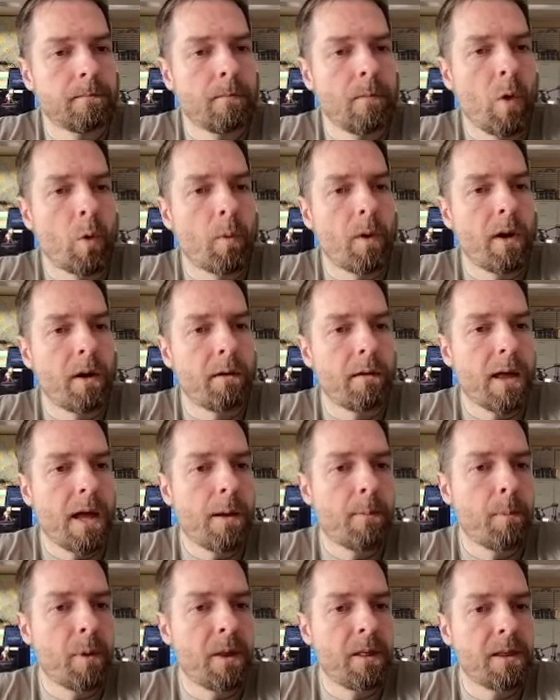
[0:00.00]
aware of
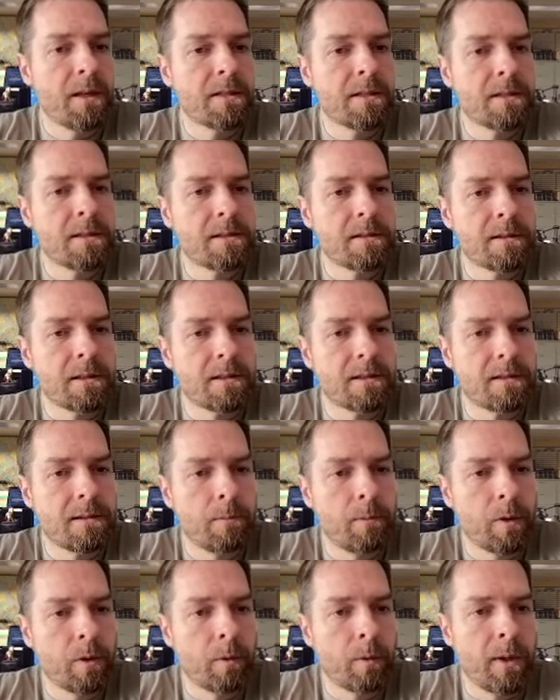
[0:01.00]
that, but this is a
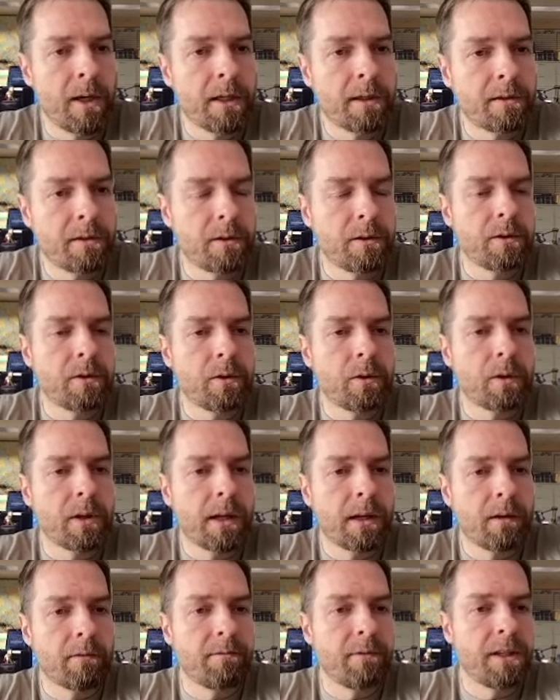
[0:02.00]
similar way to do
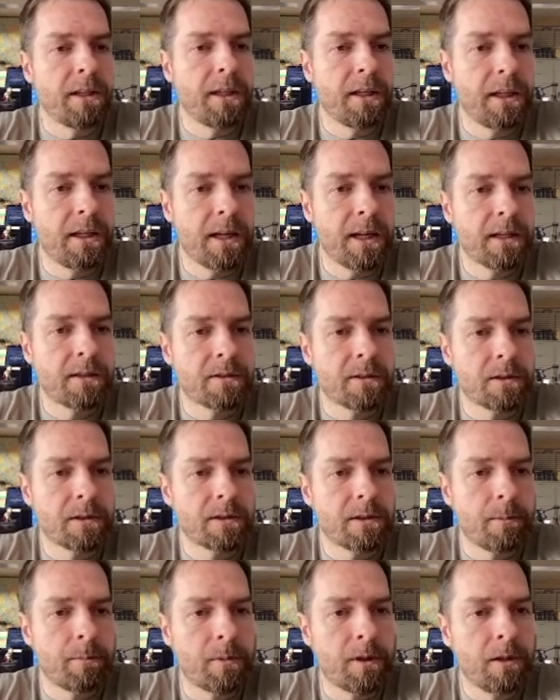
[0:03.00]
like a v-index or
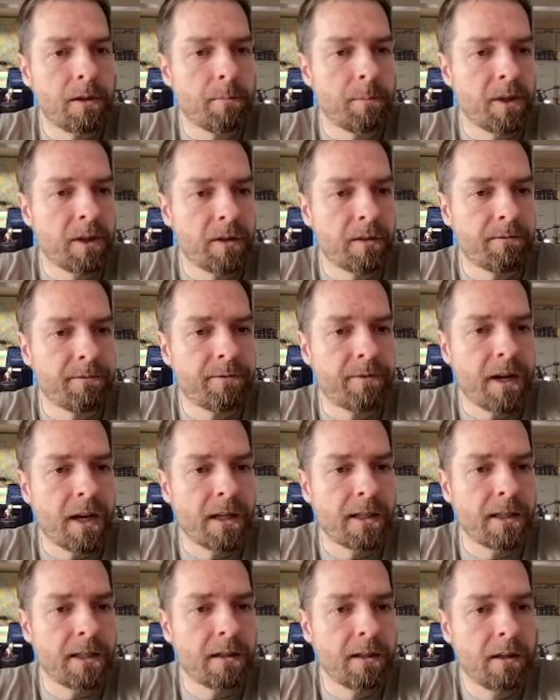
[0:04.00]
something, but to
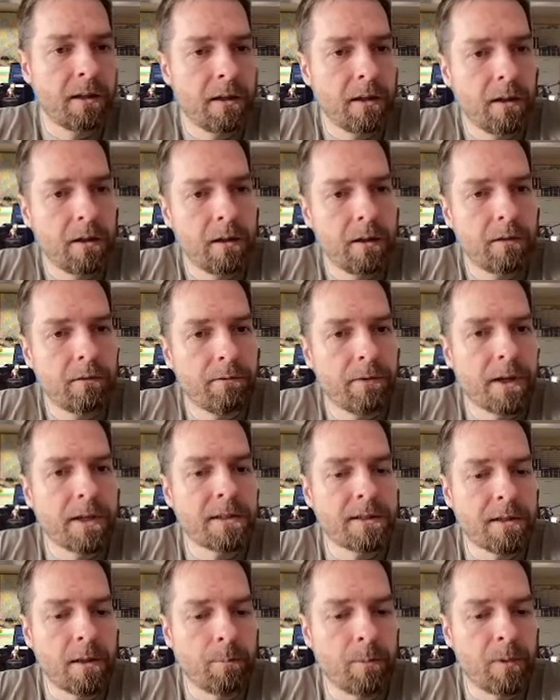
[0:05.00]
find
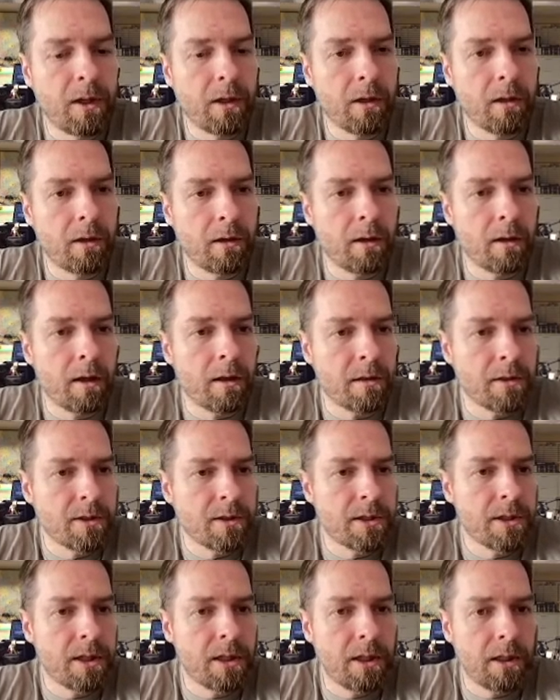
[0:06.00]
something on another
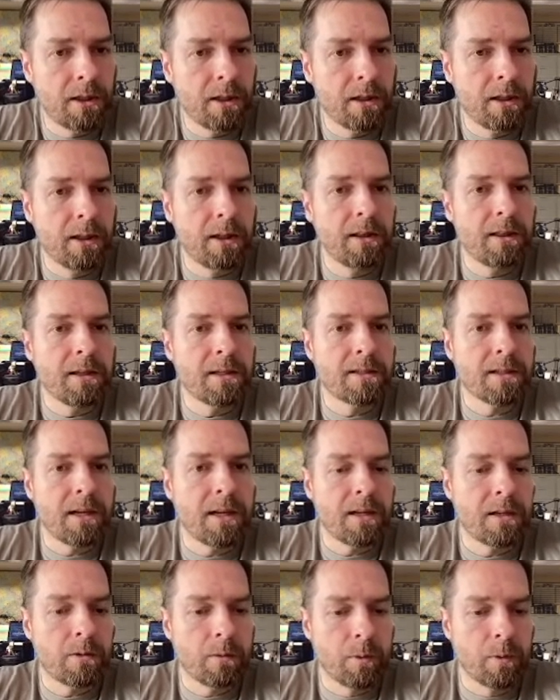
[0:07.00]
sheet. And in this
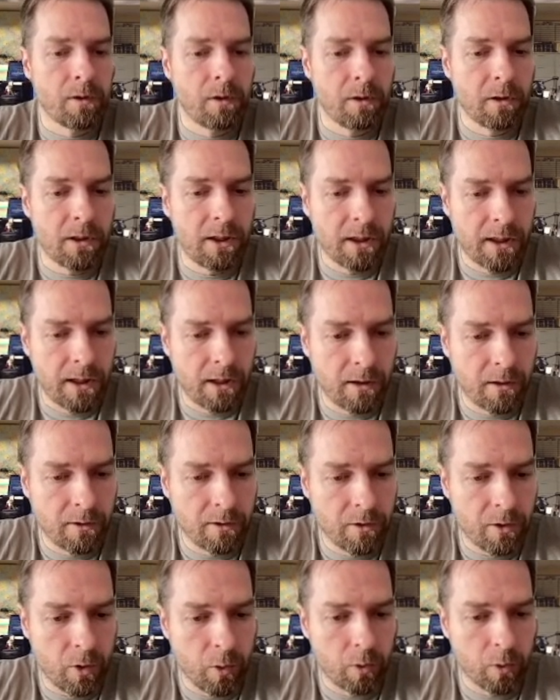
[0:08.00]
case, we're looking at our
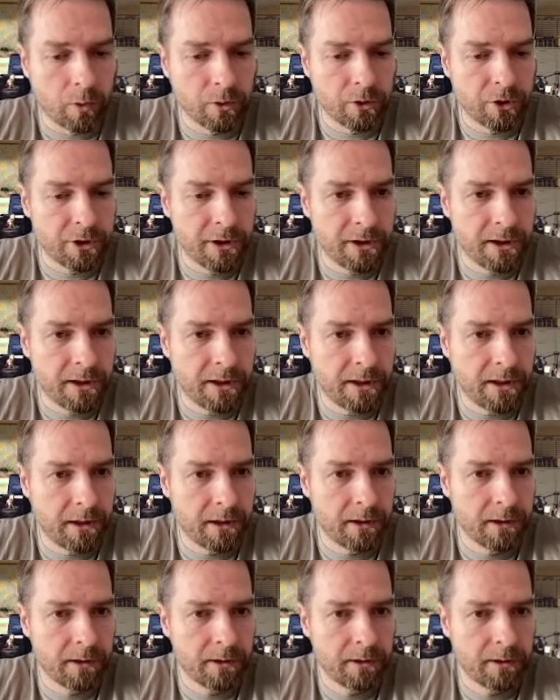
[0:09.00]
total sheet
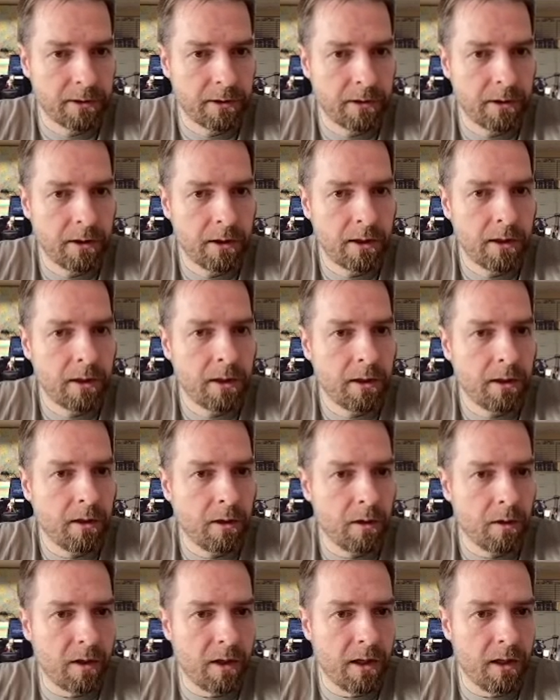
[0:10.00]
here.
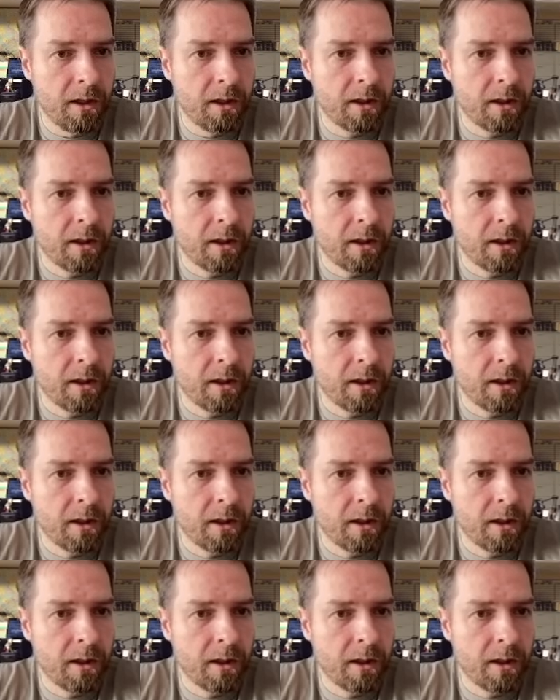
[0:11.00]
Okay,